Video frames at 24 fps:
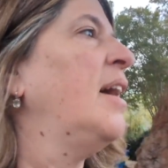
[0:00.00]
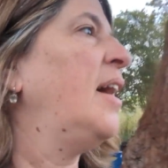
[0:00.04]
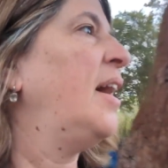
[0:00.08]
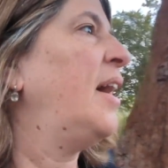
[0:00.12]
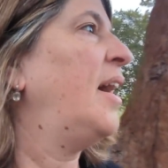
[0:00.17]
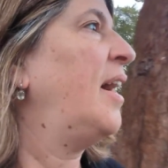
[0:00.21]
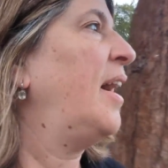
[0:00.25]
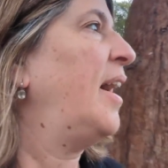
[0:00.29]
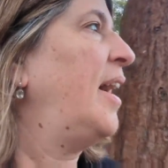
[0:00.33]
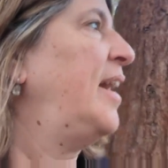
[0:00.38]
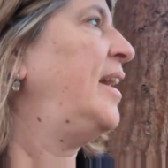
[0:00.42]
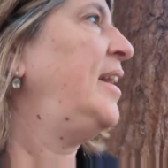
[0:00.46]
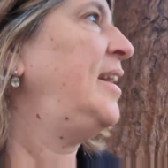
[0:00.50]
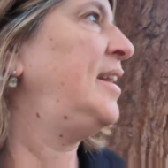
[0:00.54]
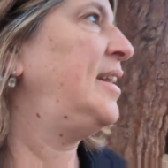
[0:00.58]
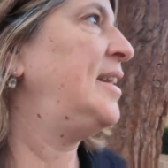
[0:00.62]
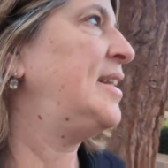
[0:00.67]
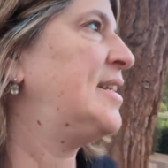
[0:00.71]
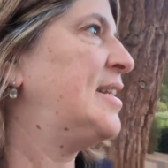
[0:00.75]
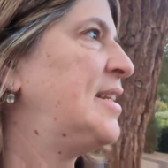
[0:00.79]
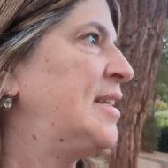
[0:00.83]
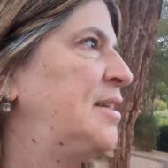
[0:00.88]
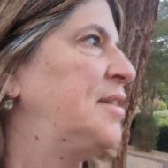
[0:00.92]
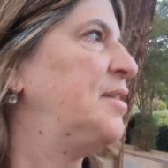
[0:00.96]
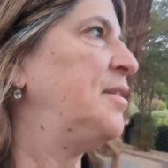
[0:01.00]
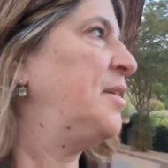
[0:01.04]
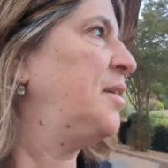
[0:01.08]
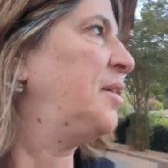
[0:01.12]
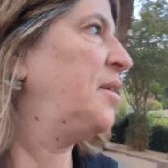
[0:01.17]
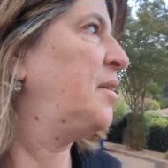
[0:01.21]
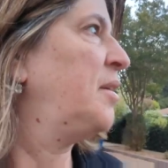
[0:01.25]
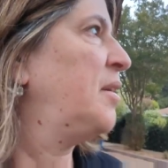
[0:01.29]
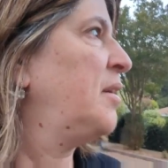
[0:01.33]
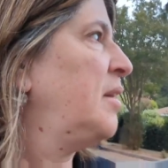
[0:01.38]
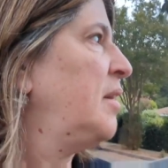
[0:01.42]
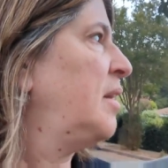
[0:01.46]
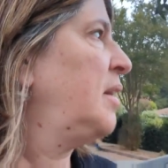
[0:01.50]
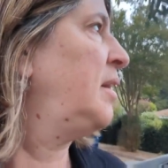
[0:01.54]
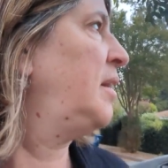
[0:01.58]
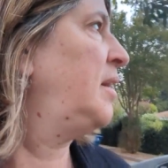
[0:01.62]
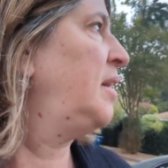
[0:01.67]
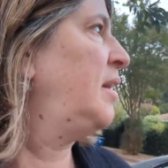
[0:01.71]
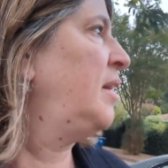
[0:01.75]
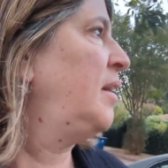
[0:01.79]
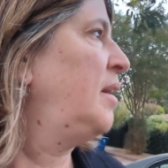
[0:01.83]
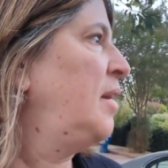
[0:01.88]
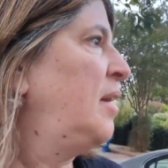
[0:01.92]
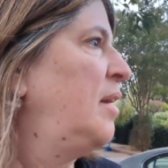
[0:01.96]
I need to.
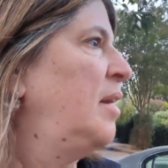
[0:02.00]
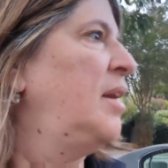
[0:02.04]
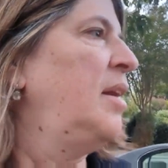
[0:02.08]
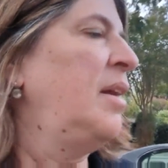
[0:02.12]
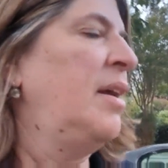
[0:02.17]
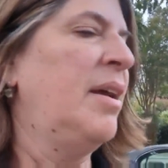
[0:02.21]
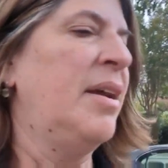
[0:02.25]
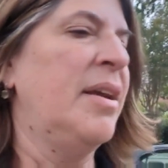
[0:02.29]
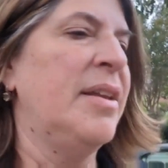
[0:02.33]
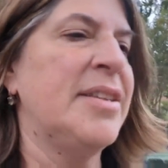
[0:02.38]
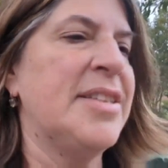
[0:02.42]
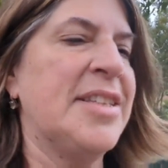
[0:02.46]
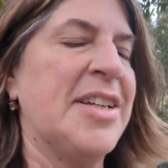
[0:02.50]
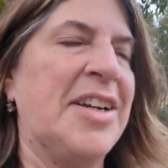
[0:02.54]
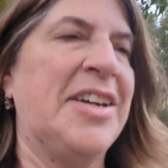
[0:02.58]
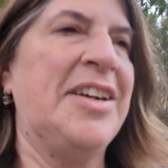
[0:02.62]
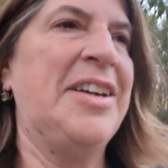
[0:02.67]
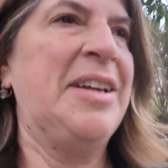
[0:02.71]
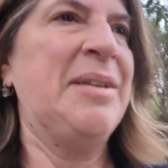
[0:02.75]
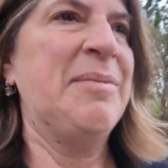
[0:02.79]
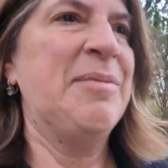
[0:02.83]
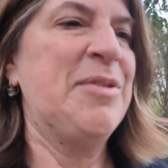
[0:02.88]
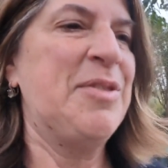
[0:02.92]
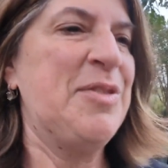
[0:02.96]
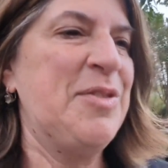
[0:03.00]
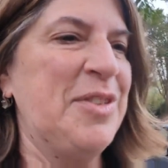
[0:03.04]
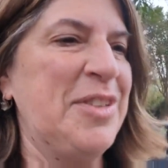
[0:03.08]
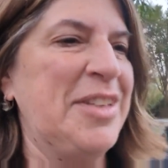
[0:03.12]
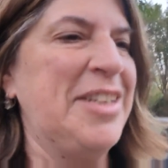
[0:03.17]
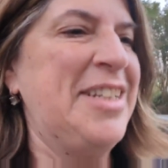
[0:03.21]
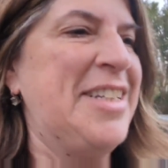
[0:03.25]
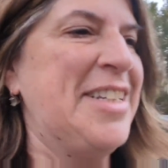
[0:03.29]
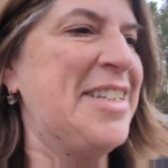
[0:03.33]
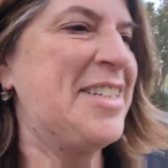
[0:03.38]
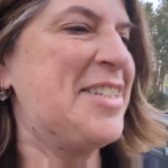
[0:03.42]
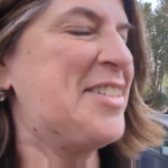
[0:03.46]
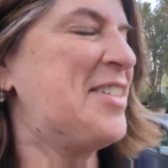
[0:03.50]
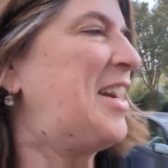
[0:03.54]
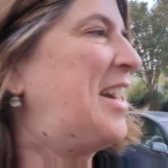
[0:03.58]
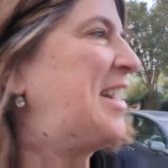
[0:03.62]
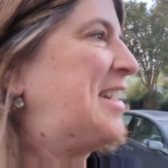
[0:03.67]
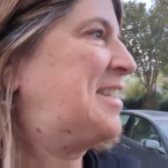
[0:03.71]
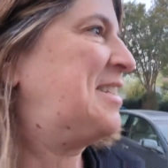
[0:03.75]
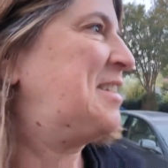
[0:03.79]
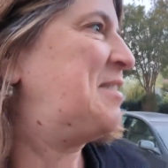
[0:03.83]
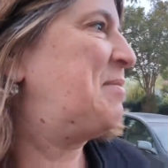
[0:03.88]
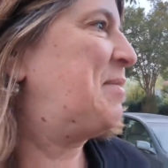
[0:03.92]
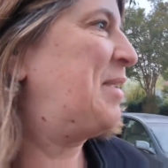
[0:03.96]
Sorry, I'm really
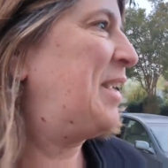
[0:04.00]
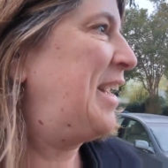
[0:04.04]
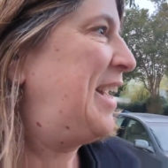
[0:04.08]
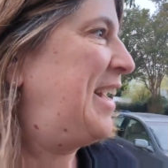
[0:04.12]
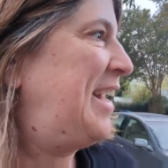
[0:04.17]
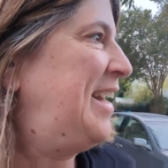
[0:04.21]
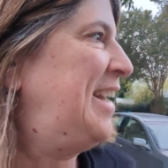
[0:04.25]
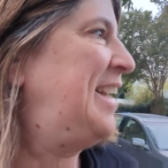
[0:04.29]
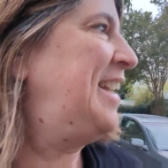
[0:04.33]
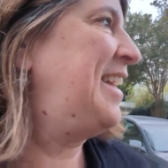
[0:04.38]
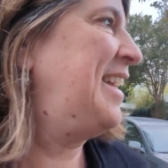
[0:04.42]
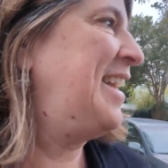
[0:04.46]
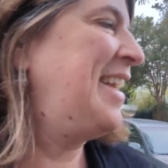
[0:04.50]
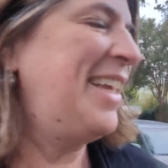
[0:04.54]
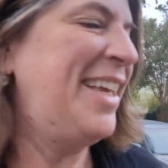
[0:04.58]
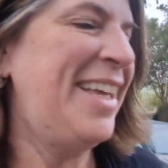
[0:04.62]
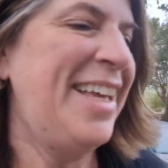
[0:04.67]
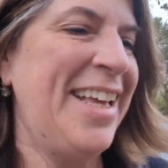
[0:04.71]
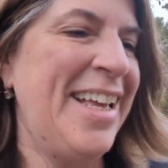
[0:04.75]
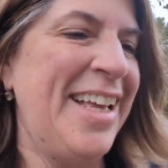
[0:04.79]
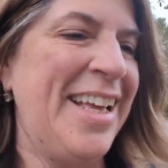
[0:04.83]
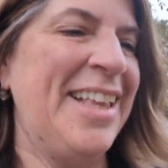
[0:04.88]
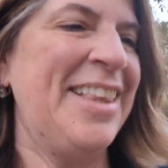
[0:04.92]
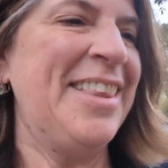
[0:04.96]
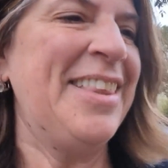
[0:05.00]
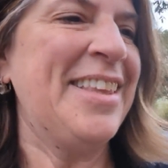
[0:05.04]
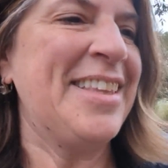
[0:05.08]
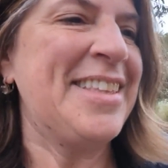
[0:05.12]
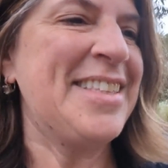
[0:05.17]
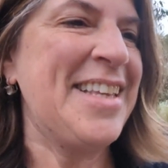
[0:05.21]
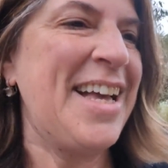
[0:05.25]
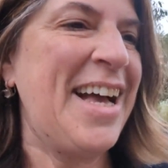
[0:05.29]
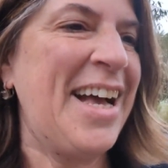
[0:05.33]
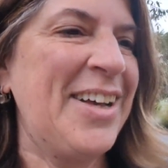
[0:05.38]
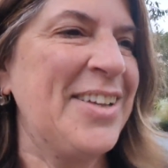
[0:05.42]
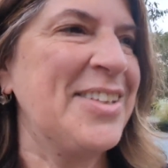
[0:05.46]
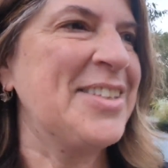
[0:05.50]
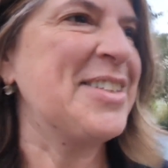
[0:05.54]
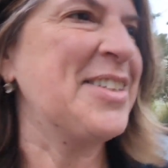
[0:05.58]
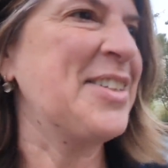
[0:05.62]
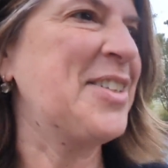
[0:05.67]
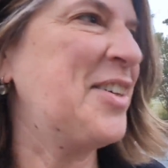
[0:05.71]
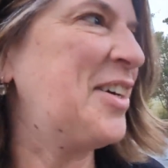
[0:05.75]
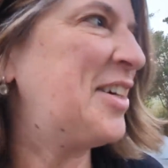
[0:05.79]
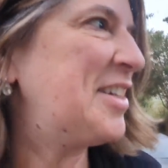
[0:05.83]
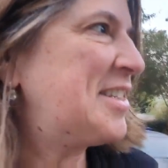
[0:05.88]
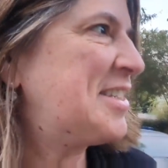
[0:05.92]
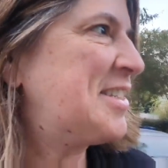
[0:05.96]
distracted by this house
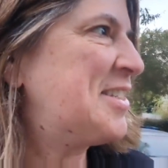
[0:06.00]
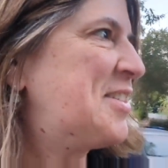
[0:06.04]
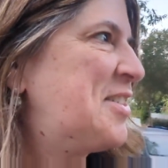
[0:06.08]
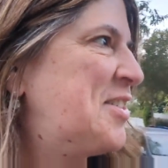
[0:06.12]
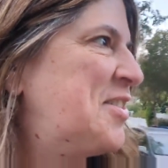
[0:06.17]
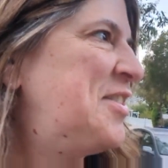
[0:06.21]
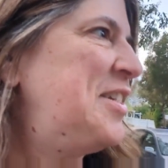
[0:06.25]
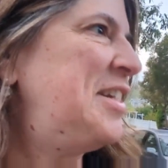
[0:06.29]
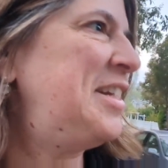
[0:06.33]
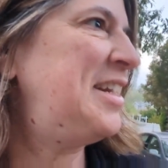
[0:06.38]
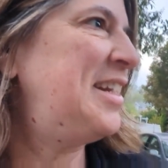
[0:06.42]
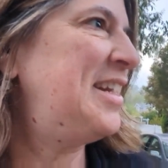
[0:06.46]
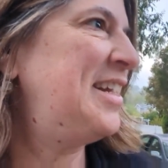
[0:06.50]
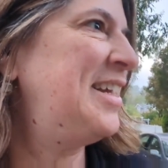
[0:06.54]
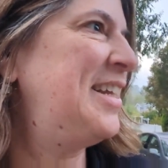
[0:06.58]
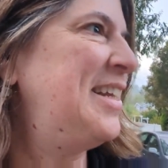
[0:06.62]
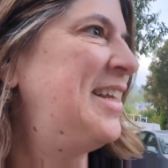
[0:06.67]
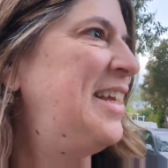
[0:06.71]
across the street